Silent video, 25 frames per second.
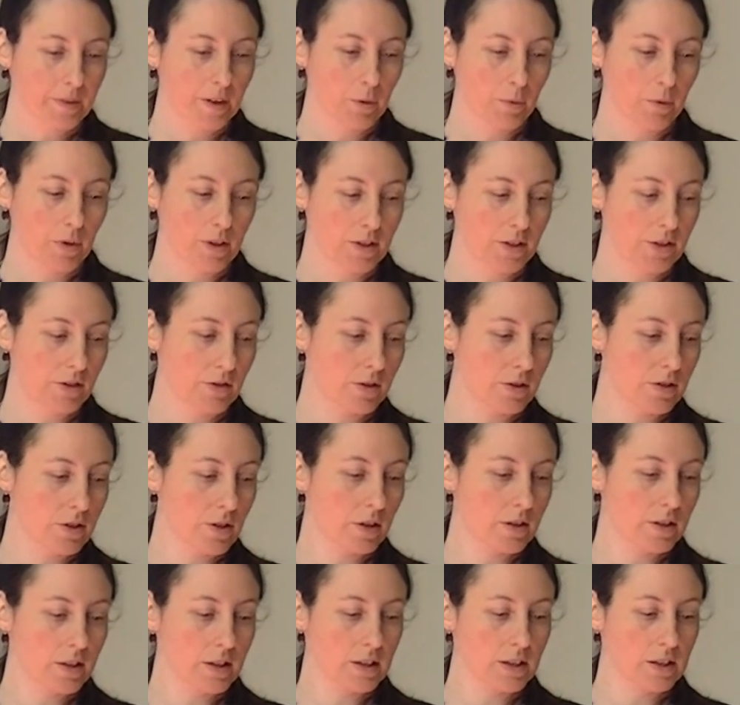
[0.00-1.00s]
Once you
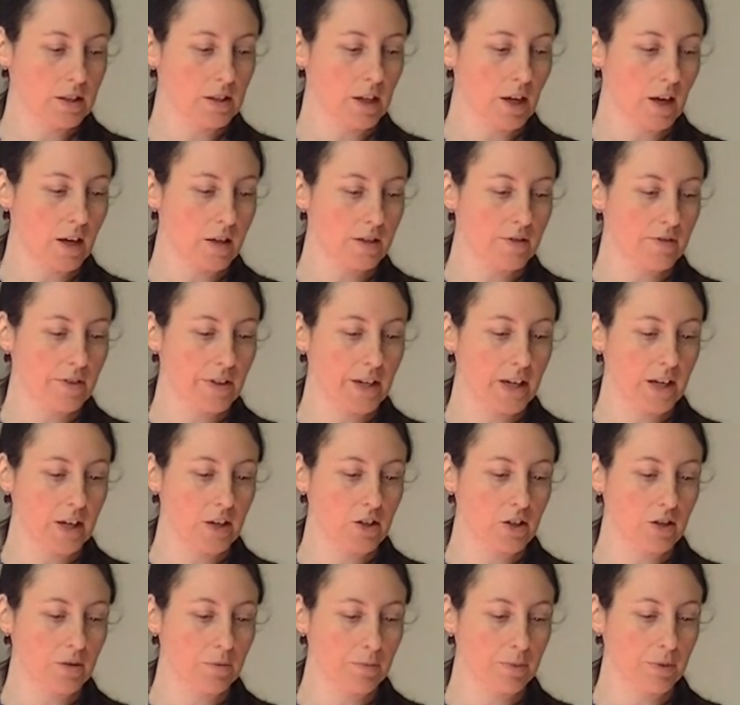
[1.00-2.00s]
start the
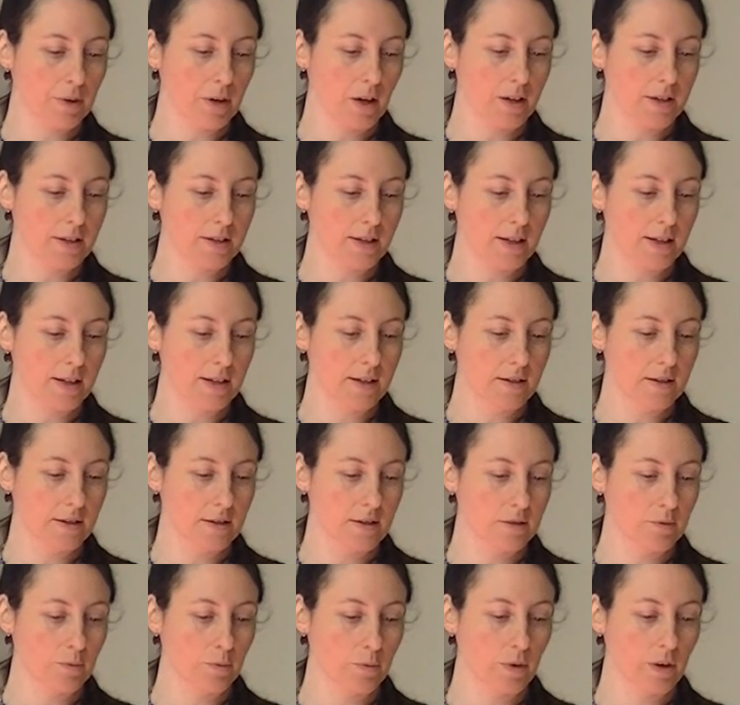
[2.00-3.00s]
detoxification
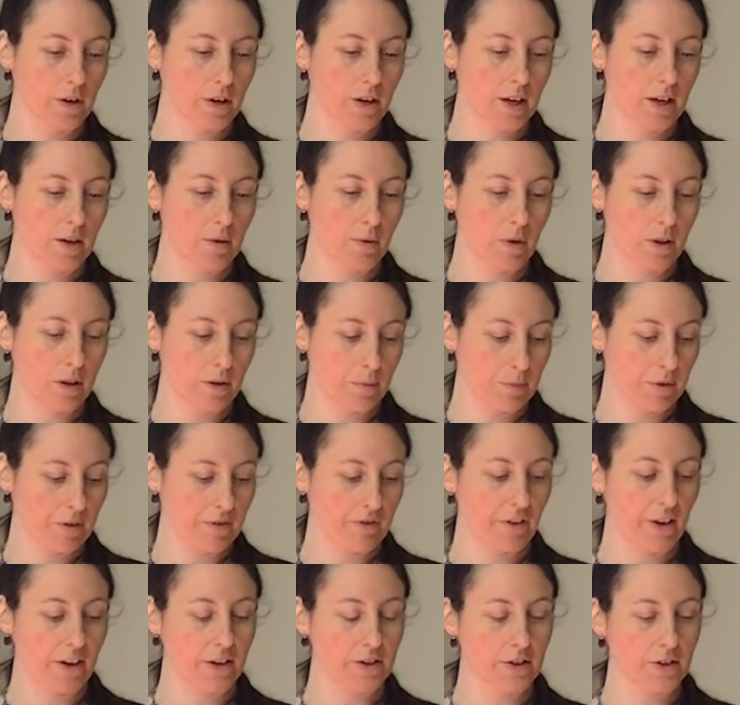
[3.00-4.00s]
process, working with a
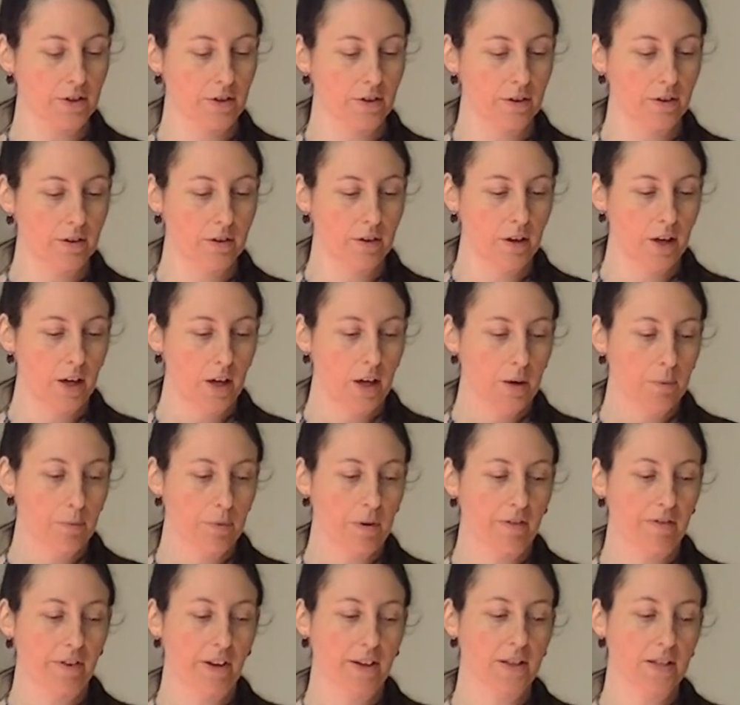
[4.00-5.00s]
professional,
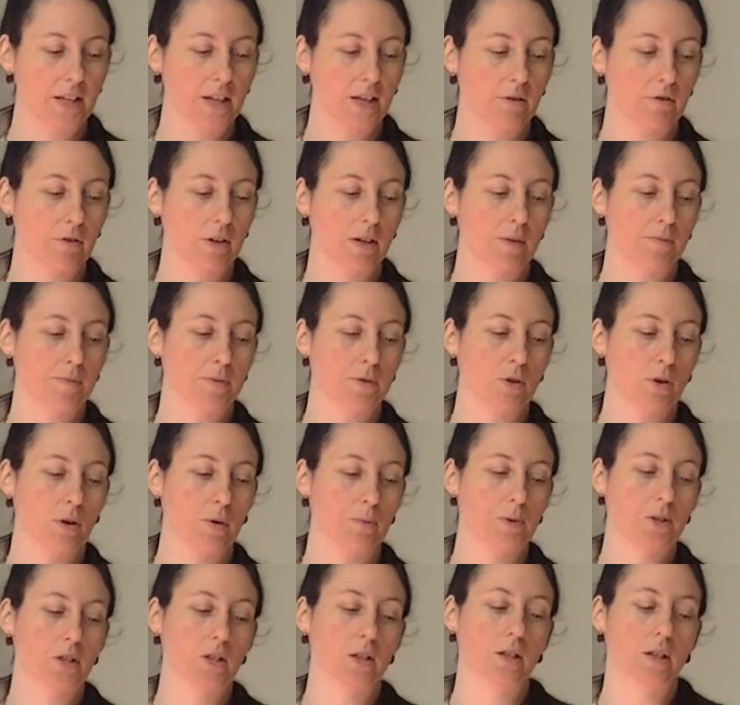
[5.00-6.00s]
preventing
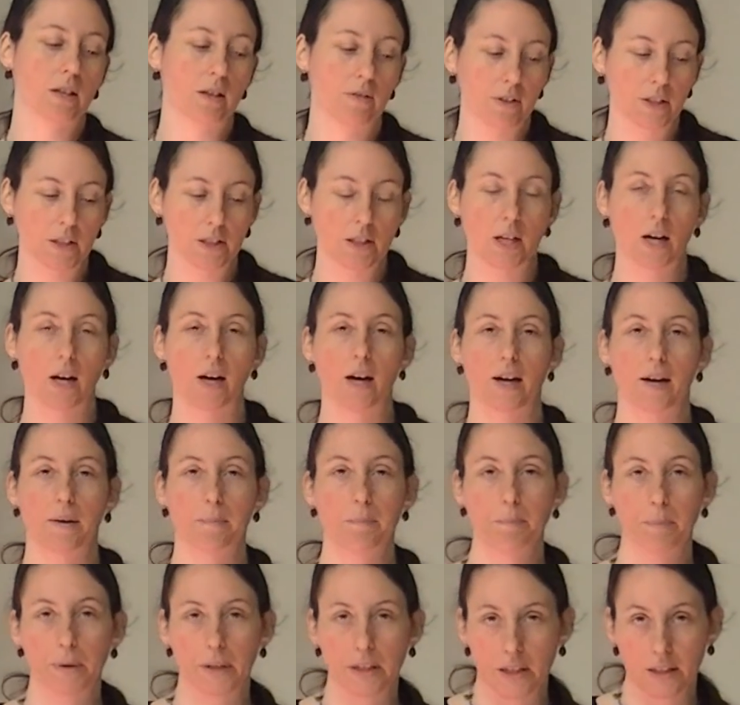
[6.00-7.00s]
reabsorption, give it time,
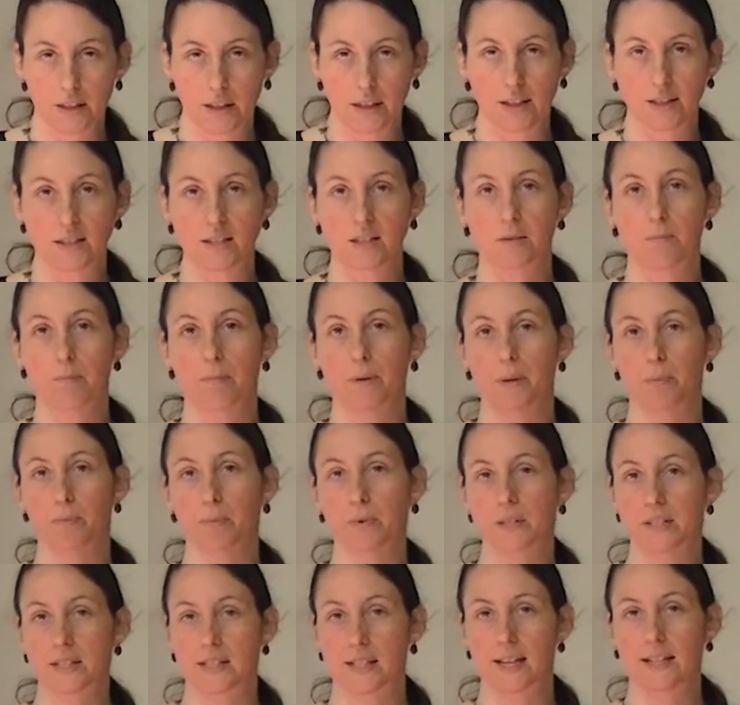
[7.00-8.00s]
but it needs to be
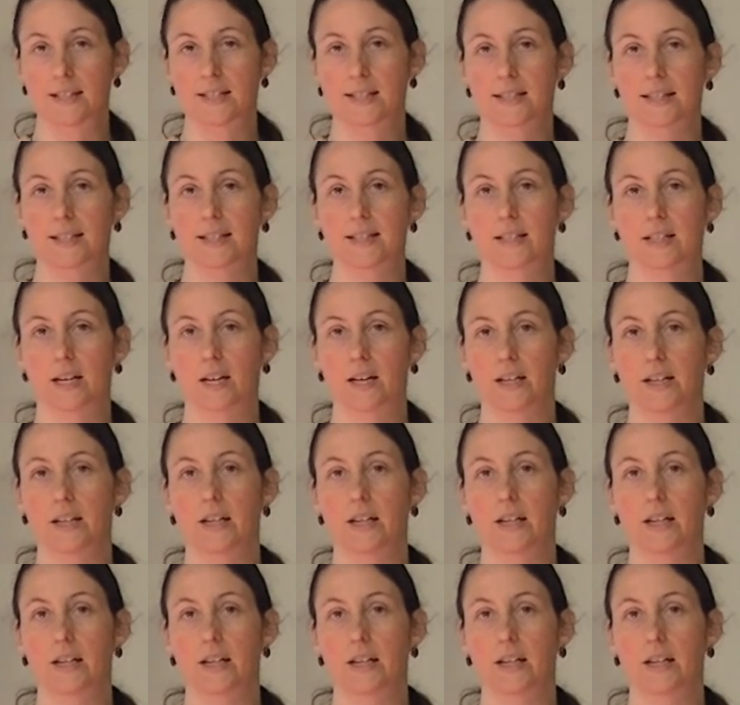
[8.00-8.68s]
precisely done.